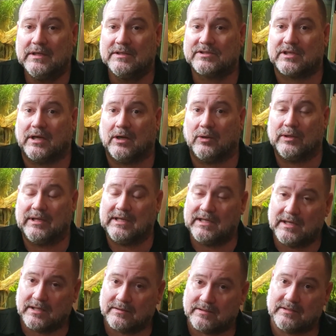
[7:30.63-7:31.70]
So
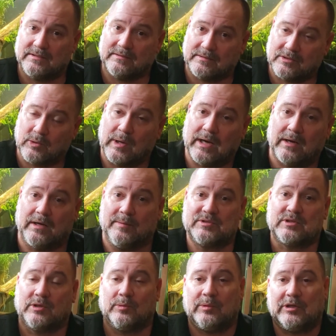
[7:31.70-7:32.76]
heating the aquarium
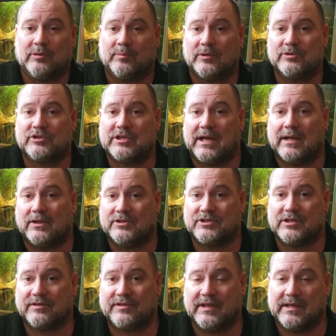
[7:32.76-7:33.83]
is going to be your most
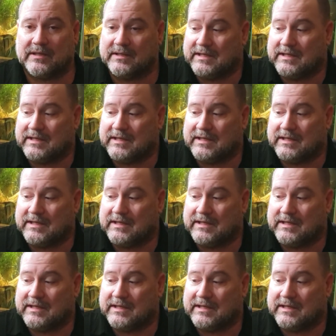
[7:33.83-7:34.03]
challenging thing.